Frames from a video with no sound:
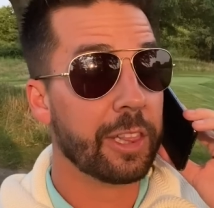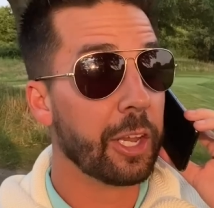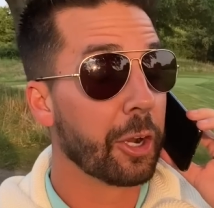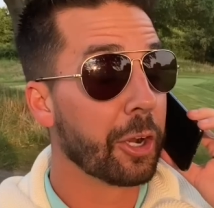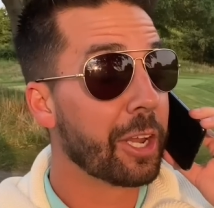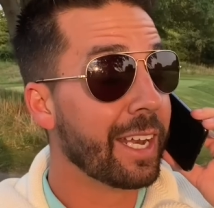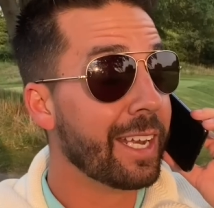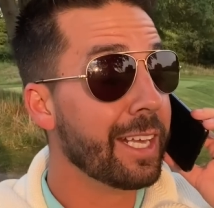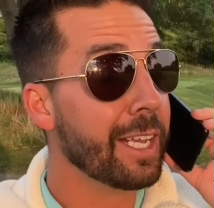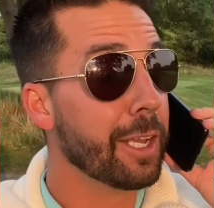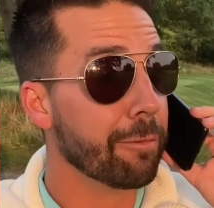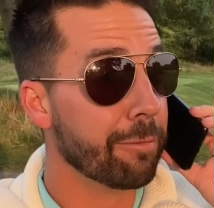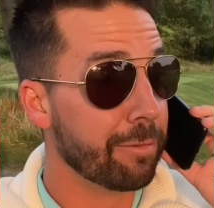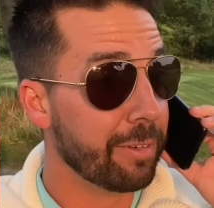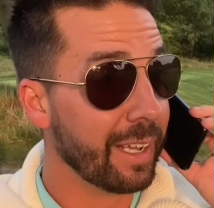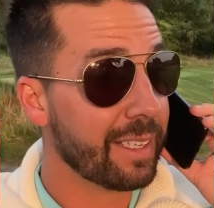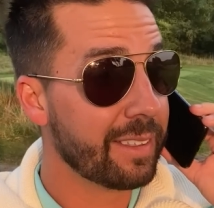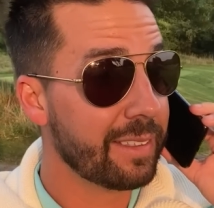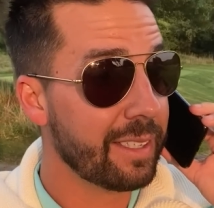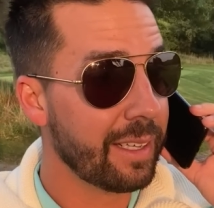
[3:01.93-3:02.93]
They're getting
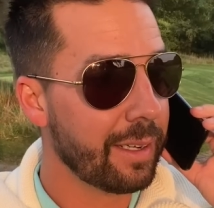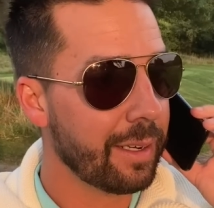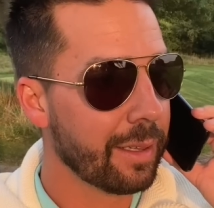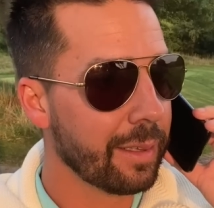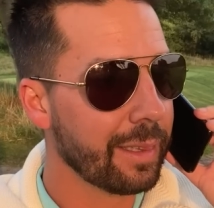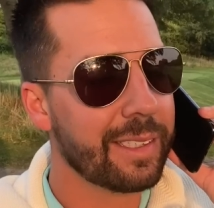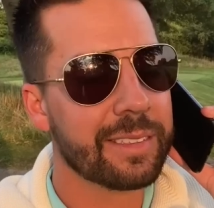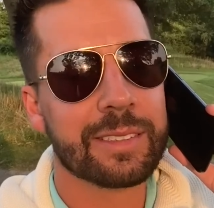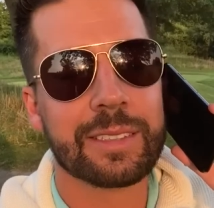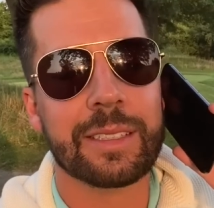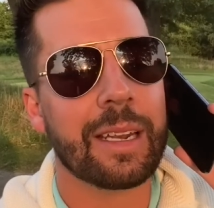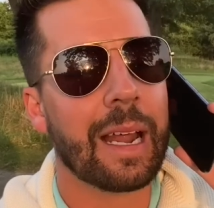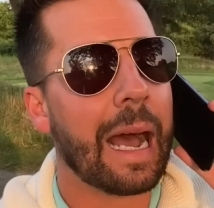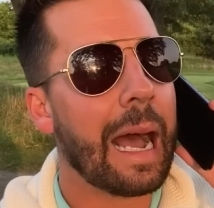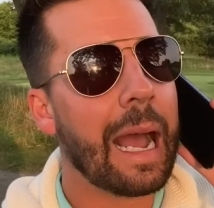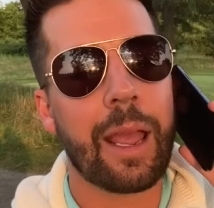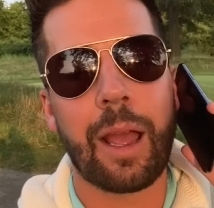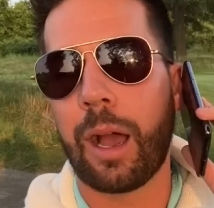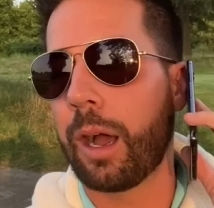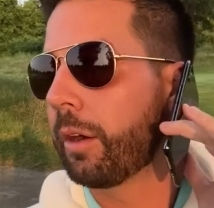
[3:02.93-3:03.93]
evicted? Listen,
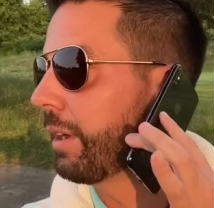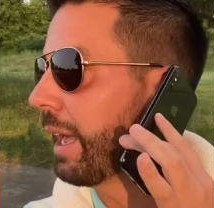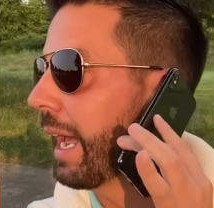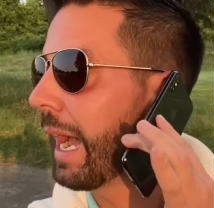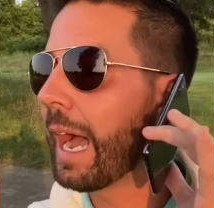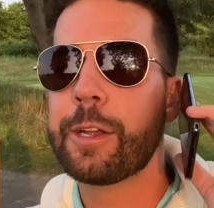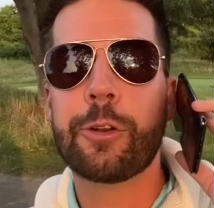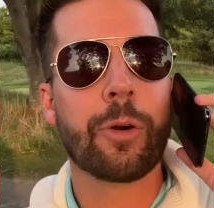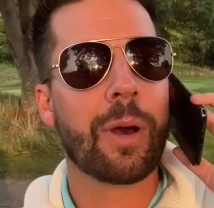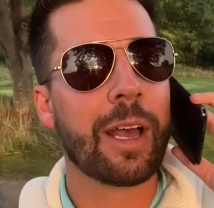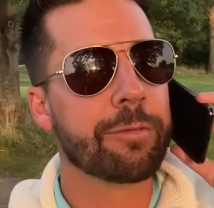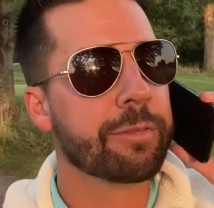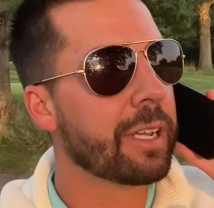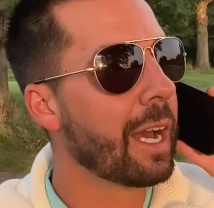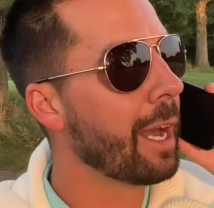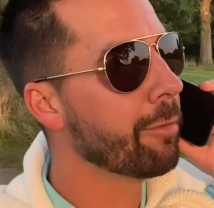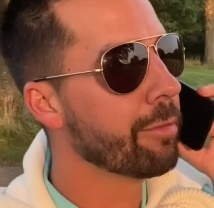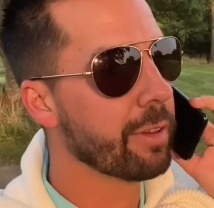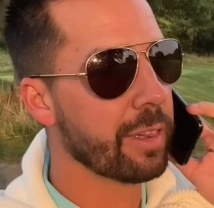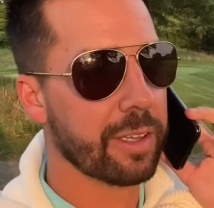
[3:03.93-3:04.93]
I don't have
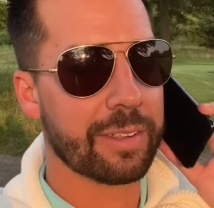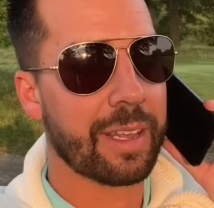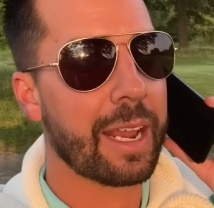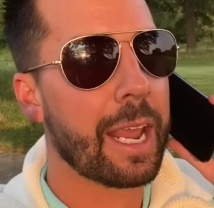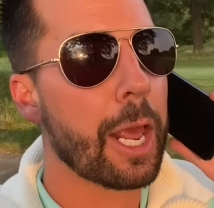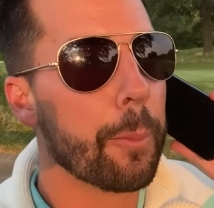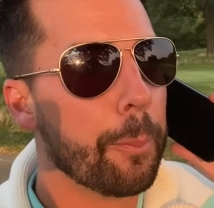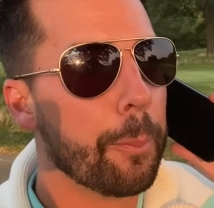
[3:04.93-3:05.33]
time for this. I got to